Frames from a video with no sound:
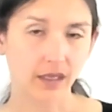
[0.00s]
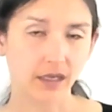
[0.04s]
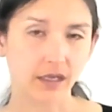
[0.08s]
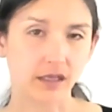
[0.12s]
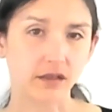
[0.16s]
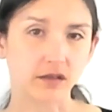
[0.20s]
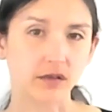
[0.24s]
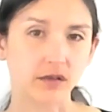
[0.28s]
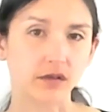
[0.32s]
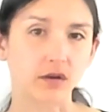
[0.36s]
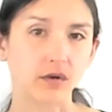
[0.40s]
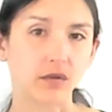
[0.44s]

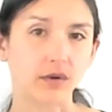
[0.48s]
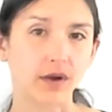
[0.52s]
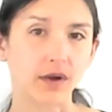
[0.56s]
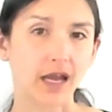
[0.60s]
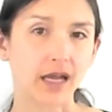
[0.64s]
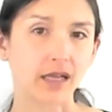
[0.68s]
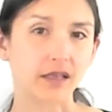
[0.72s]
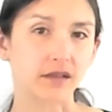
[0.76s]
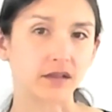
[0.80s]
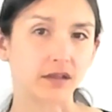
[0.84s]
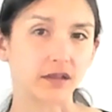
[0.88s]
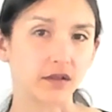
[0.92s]
And so,
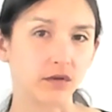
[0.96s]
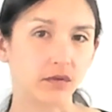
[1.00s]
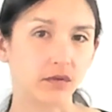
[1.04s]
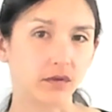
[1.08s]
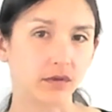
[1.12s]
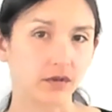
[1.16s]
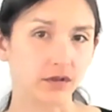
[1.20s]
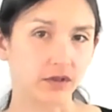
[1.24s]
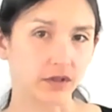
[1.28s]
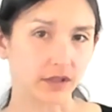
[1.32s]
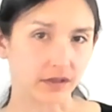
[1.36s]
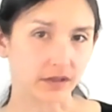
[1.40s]
as
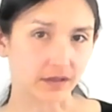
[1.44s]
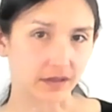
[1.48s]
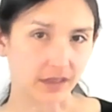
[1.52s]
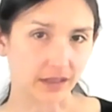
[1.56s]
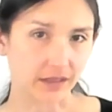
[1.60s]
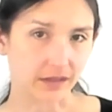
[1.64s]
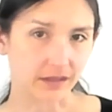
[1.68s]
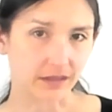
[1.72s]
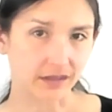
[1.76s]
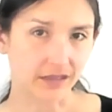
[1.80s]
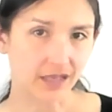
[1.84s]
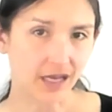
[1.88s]
you just
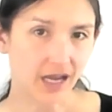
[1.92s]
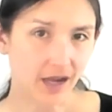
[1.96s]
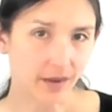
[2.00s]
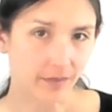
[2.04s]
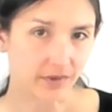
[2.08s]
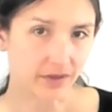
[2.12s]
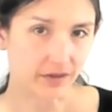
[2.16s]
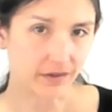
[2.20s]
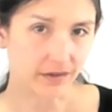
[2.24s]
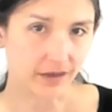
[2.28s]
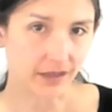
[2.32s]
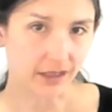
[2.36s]

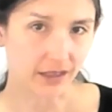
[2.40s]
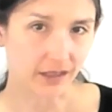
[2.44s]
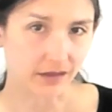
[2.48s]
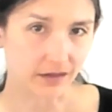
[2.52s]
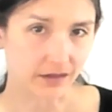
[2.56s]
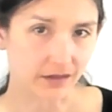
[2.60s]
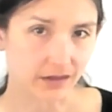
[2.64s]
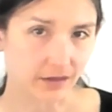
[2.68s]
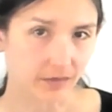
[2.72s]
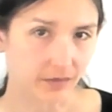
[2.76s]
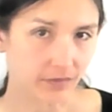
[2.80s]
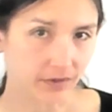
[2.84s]
accept that
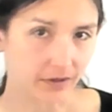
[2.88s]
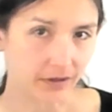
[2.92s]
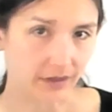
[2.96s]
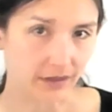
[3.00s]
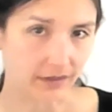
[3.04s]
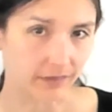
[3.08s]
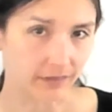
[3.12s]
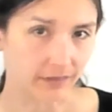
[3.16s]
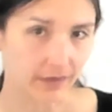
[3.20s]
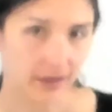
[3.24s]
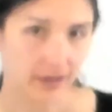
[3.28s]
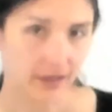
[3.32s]
it's
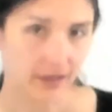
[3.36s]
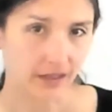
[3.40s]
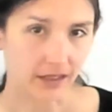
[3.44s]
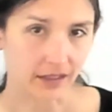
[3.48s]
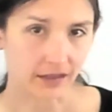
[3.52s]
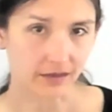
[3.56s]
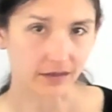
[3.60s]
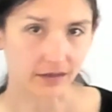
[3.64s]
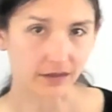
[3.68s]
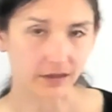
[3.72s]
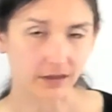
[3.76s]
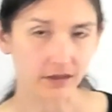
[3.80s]
simply
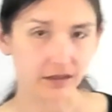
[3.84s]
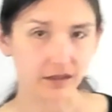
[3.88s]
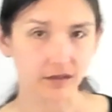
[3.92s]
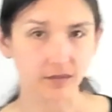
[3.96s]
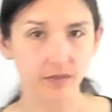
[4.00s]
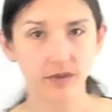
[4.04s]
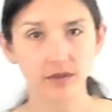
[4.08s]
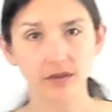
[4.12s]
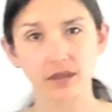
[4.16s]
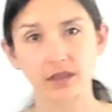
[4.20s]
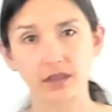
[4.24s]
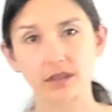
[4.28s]
is an
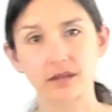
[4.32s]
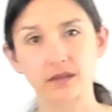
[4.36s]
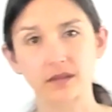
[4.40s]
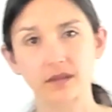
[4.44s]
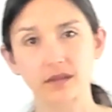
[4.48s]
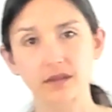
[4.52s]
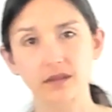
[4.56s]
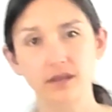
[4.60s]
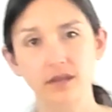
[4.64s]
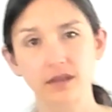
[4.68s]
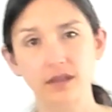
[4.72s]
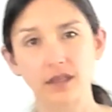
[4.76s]

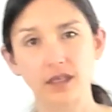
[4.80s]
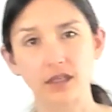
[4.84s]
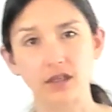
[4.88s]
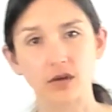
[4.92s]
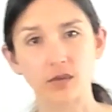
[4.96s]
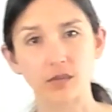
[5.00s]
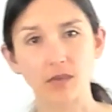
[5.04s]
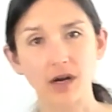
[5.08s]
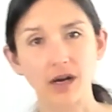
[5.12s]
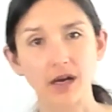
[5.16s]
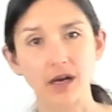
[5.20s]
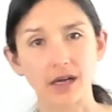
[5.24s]
experience in
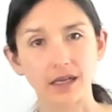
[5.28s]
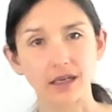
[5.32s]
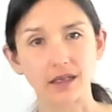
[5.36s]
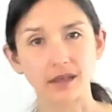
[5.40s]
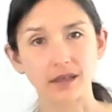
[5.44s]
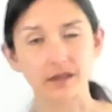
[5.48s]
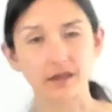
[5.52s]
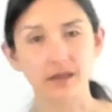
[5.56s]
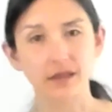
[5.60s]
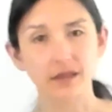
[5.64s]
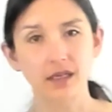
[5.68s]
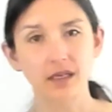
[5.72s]
your
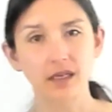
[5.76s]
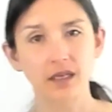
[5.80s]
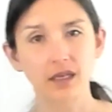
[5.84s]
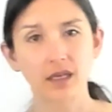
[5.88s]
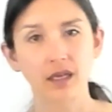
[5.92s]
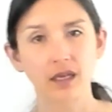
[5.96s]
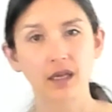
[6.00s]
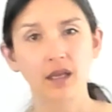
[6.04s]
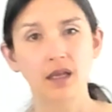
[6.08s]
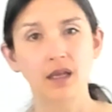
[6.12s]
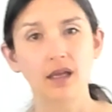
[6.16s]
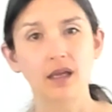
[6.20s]
mind
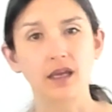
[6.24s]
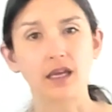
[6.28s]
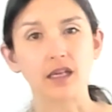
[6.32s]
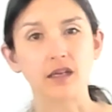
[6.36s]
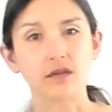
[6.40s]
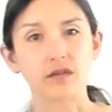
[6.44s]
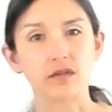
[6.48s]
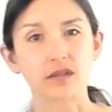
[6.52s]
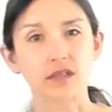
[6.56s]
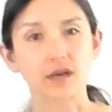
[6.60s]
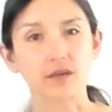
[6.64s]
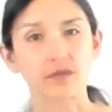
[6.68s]
and
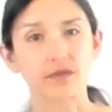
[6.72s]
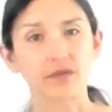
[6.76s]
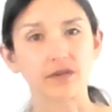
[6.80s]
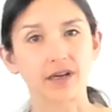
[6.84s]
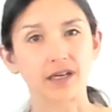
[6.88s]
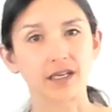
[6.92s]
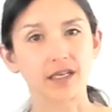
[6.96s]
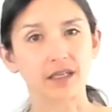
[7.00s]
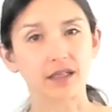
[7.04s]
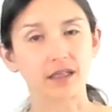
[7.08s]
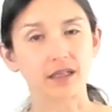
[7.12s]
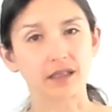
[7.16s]
you stop
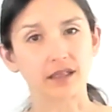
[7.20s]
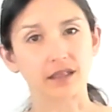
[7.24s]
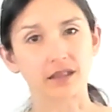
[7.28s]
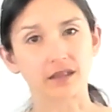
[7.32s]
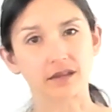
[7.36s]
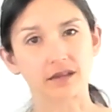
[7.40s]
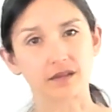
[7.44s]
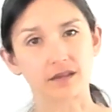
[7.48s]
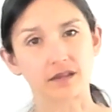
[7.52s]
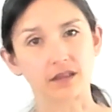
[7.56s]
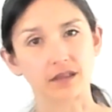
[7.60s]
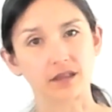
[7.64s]
fighting
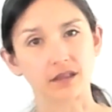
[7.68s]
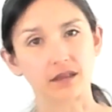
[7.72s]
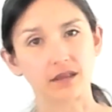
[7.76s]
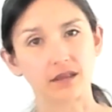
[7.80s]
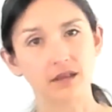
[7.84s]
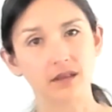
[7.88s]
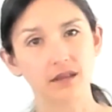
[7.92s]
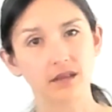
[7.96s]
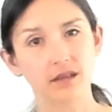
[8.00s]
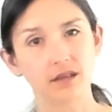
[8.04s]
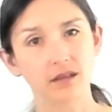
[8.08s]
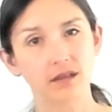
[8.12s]
against it,
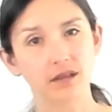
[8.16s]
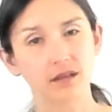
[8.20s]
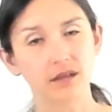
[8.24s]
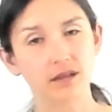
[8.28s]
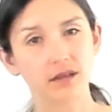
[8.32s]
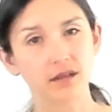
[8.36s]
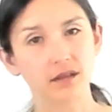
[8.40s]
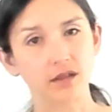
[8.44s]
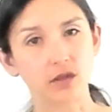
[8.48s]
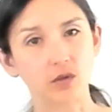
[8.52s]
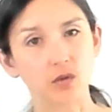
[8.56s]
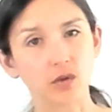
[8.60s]

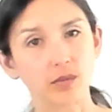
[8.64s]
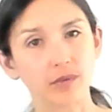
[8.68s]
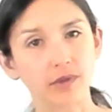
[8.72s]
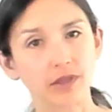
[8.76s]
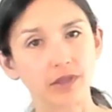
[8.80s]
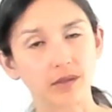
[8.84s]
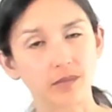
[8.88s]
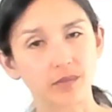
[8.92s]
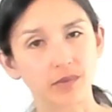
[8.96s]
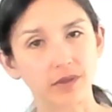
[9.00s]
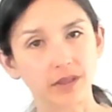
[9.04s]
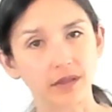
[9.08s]
you will
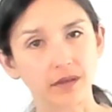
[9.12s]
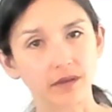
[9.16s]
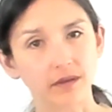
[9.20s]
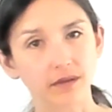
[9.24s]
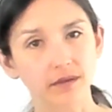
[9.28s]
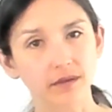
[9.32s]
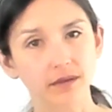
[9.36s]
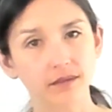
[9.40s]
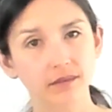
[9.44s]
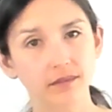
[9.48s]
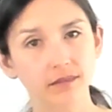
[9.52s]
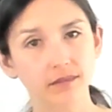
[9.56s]
be at
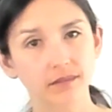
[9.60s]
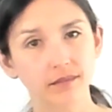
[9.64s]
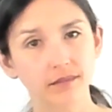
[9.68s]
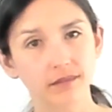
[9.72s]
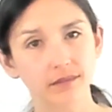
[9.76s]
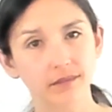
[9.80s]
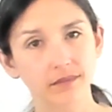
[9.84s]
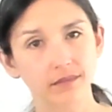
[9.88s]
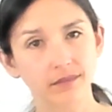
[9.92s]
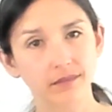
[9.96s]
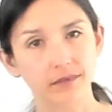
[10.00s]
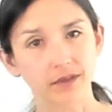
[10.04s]
peace.
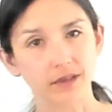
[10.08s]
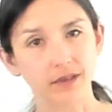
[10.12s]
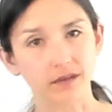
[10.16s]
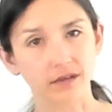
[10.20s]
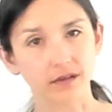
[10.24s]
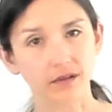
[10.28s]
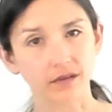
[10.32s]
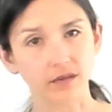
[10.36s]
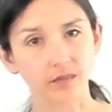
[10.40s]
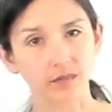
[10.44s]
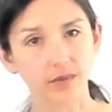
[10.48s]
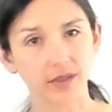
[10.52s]
Does
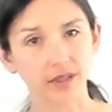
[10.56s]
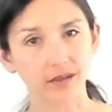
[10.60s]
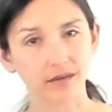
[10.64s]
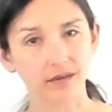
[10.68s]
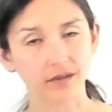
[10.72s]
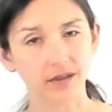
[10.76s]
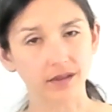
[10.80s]
this make